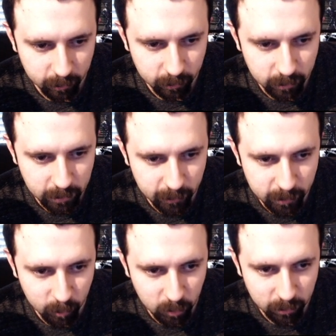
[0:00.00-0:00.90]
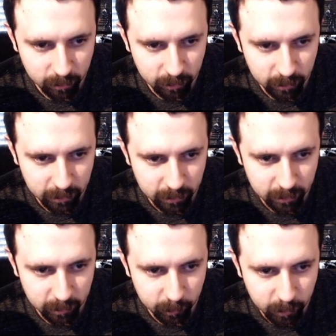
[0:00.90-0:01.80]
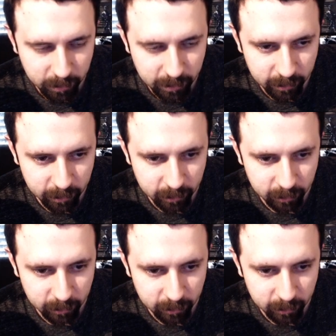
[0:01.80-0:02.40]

Neo Vision Bolt uh, Balthier,